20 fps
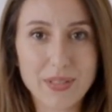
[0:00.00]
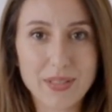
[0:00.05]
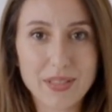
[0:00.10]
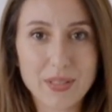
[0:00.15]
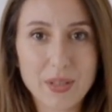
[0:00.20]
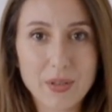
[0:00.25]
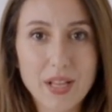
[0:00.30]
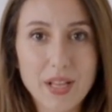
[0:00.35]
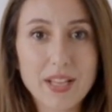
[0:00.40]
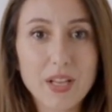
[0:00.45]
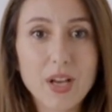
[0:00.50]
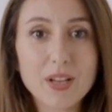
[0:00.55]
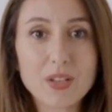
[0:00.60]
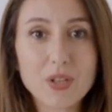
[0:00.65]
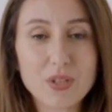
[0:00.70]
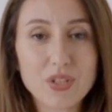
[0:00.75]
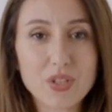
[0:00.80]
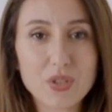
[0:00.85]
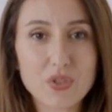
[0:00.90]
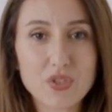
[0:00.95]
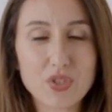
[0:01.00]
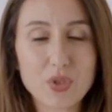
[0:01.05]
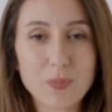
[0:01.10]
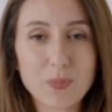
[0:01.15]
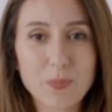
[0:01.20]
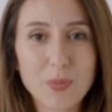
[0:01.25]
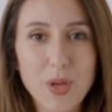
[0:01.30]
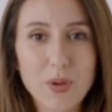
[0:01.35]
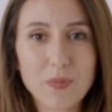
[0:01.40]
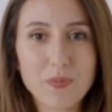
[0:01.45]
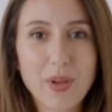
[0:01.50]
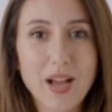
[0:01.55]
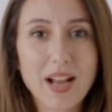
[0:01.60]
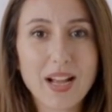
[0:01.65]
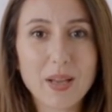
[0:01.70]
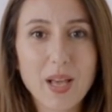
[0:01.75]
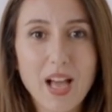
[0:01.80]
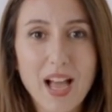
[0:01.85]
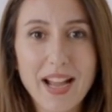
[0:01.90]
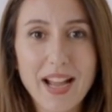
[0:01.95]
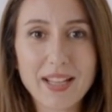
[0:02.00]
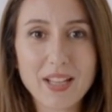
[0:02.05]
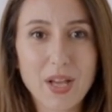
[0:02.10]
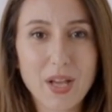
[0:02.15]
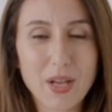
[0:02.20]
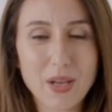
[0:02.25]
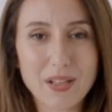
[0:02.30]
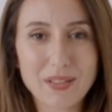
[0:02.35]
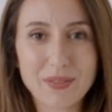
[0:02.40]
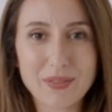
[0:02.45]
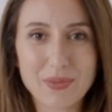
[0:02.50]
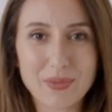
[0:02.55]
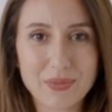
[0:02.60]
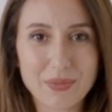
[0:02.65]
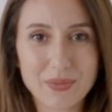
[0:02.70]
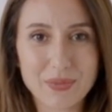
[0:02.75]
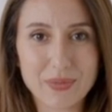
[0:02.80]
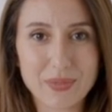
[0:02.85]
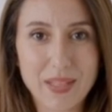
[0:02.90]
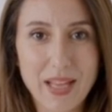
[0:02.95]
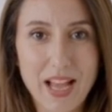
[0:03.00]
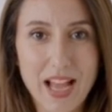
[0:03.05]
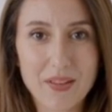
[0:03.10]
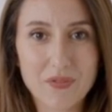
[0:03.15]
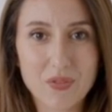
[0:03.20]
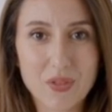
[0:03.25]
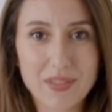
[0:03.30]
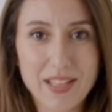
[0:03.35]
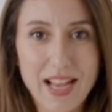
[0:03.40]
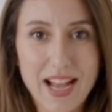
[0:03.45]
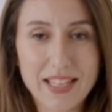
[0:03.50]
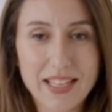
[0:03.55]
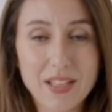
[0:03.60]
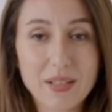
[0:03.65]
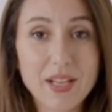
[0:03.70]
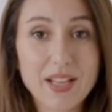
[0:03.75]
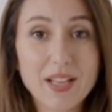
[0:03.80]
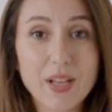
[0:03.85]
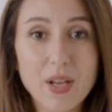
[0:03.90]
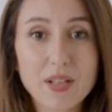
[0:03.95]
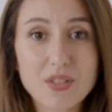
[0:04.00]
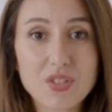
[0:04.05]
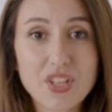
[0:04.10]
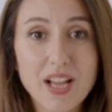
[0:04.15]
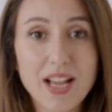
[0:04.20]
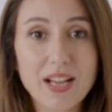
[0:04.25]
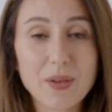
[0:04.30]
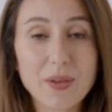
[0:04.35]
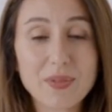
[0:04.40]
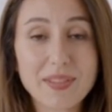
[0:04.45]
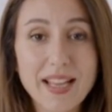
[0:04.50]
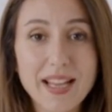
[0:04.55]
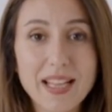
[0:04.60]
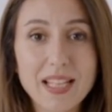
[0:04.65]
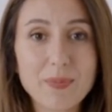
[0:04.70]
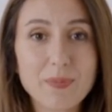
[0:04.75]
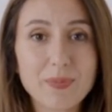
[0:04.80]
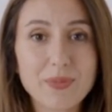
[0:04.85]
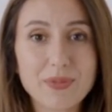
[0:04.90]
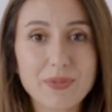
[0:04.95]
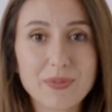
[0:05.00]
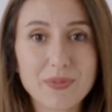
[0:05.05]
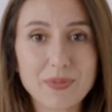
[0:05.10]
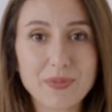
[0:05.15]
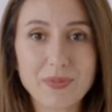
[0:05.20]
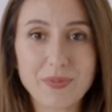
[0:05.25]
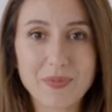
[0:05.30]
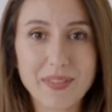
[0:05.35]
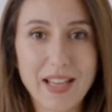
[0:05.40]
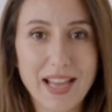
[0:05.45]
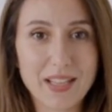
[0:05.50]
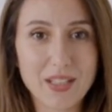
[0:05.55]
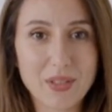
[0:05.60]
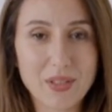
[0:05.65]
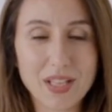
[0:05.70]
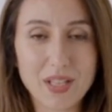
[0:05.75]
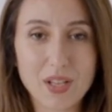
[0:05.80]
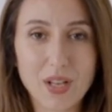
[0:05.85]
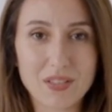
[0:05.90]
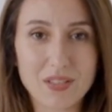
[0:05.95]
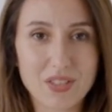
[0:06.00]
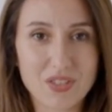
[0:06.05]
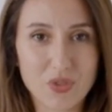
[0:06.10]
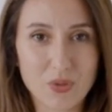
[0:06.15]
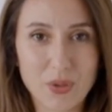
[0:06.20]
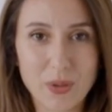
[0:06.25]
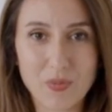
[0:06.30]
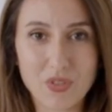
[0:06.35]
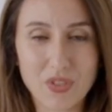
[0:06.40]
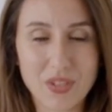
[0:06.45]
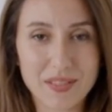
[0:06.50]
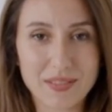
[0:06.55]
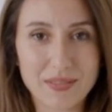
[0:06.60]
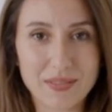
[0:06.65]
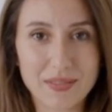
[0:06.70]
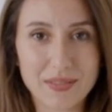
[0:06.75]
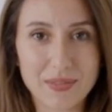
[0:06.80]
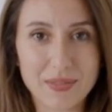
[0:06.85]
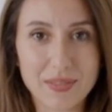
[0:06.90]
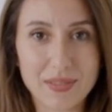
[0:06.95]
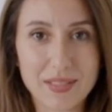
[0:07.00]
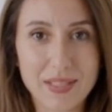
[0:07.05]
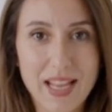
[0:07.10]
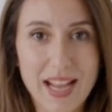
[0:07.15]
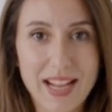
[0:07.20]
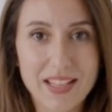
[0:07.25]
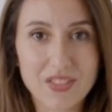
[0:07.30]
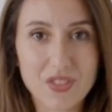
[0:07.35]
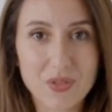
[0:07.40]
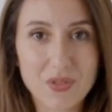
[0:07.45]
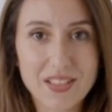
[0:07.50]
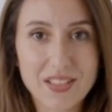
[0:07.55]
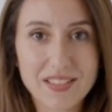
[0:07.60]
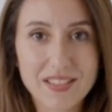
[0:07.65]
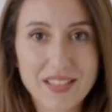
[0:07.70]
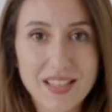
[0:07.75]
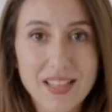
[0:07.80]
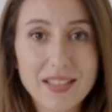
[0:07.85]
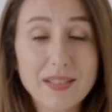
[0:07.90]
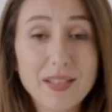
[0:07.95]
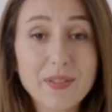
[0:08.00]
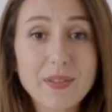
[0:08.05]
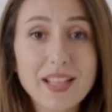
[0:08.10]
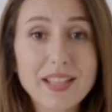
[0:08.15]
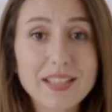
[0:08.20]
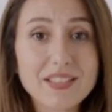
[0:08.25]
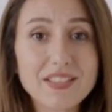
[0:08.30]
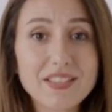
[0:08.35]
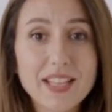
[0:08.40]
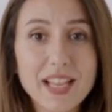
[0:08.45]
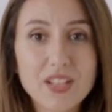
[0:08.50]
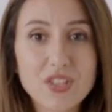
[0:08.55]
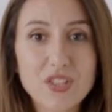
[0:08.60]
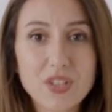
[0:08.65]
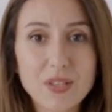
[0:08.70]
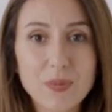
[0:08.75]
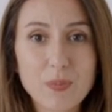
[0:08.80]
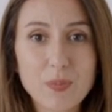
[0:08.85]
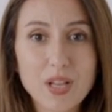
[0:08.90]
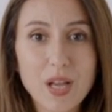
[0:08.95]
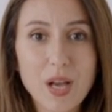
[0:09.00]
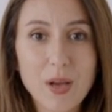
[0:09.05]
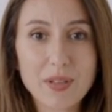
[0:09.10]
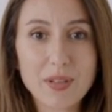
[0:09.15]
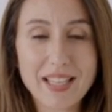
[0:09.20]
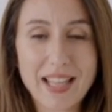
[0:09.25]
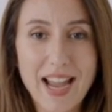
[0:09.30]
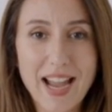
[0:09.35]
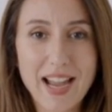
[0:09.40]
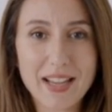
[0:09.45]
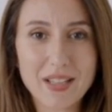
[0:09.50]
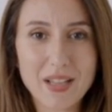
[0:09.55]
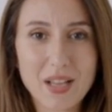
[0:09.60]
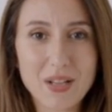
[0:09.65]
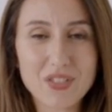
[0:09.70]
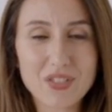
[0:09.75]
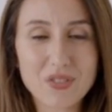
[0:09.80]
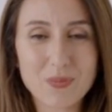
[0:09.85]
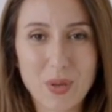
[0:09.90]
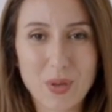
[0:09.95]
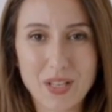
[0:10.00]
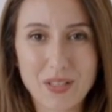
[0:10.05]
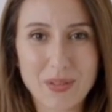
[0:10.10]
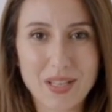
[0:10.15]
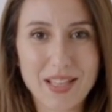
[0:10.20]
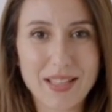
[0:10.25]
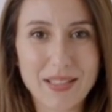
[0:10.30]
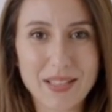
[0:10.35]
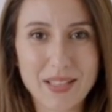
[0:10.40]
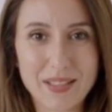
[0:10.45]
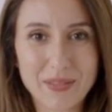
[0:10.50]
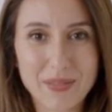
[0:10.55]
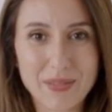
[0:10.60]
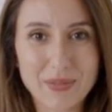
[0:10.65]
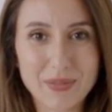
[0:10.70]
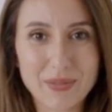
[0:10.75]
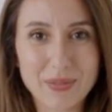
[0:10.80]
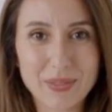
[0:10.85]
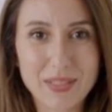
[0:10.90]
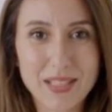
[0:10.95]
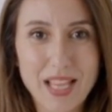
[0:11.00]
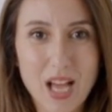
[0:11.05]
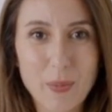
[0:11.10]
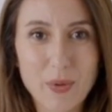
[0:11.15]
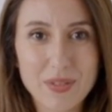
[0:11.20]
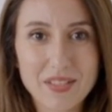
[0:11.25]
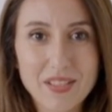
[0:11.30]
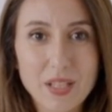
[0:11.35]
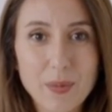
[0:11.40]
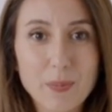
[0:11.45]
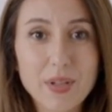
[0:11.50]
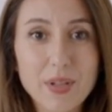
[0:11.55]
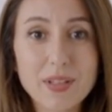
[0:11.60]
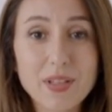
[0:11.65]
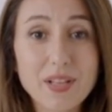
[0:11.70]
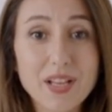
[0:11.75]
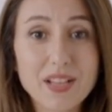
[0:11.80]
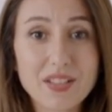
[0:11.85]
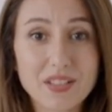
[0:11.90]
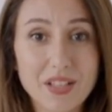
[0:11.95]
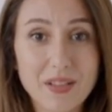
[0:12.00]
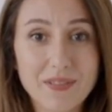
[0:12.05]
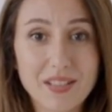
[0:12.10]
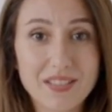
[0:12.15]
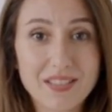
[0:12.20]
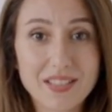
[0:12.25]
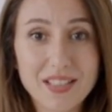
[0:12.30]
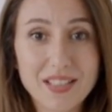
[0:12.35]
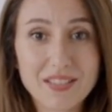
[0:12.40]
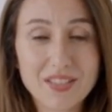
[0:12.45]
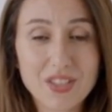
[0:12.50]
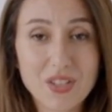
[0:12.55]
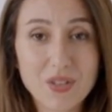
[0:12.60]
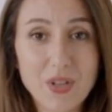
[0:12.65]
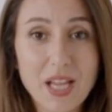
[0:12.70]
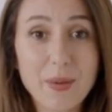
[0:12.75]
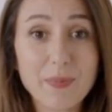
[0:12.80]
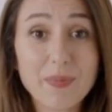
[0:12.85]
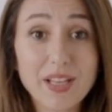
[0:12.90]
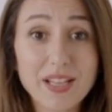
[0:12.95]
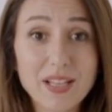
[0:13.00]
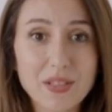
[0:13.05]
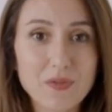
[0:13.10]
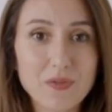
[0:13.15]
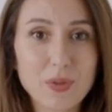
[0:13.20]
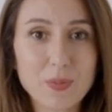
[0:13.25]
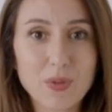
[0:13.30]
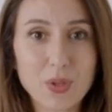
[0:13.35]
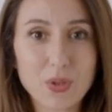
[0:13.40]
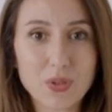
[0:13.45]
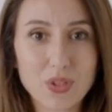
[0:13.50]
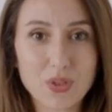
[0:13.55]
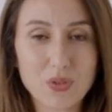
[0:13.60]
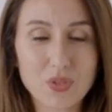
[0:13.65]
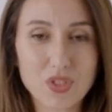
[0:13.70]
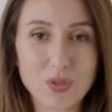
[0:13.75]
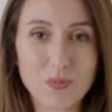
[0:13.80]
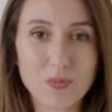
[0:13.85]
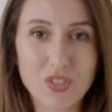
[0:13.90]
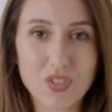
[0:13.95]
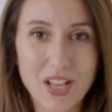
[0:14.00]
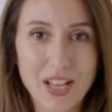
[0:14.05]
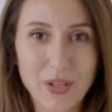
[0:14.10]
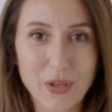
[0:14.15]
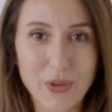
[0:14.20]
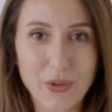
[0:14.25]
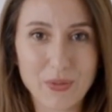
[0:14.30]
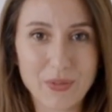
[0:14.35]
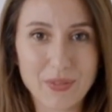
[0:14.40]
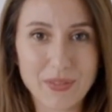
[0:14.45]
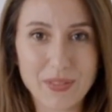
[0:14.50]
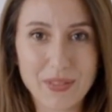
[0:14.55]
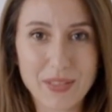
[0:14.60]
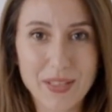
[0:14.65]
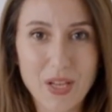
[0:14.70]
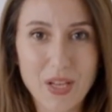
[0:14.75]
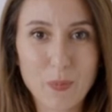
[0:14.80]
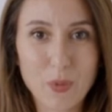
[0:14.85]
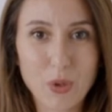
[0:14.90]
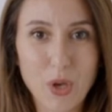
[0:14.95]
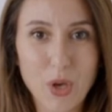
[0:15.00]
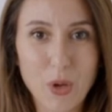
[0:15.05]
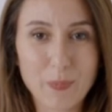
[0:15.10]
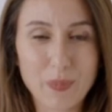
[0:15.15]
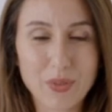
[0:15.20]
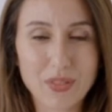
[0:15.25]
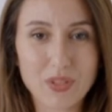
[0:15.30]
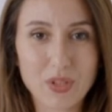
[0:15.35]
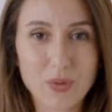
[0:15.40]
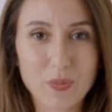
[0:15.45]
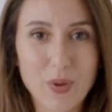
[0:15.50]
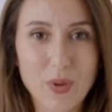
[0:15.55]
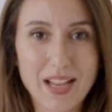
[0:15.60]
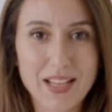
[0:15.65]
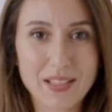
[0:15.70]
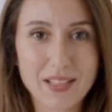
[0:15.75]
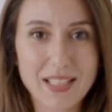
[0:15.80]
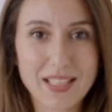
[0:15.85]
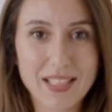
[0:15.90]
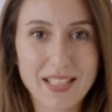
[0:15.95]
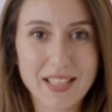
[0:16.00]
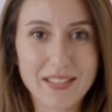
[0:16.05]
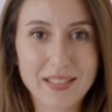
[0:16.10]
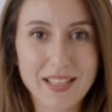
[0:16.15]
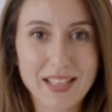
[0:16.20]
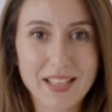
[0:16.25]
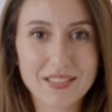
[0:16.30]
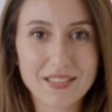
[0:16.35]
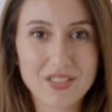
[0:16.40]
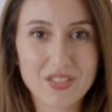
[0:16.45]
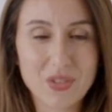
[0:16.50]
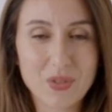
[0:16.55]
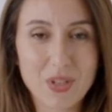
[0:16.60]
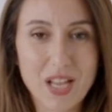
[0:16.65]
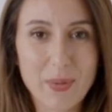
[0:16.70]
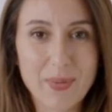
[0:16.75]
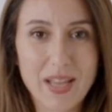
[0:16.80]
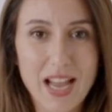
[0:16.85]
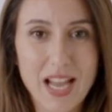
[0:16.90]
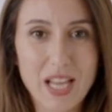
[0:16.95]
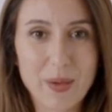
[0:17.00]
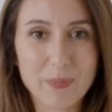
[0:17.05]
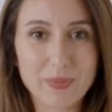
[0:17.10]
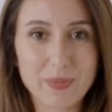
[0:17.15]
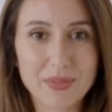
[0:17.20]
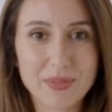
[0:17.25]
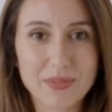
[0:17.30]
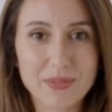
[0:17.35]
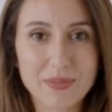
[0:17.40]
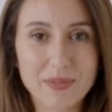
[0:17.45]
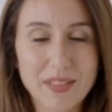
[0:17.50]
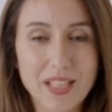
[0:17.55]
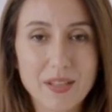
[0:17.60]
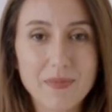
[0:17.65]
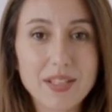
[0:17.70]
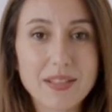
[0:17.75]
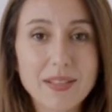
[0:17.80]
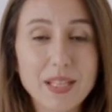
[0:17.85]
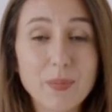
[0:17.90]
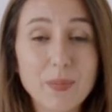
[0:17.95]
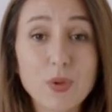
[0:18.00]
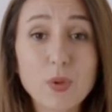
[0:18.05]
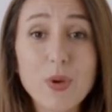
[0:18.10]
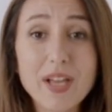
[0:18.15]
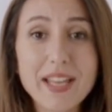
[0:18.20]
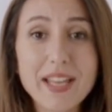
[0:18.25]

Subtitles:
click on your YouTube profile icon. After that, click on channel name. Then click on description. As you can see in the links section, we already added our smart link. Now when someone clicks on this Instagram link from your YouTube channel, it will open directly in the Instagram app, giving them quick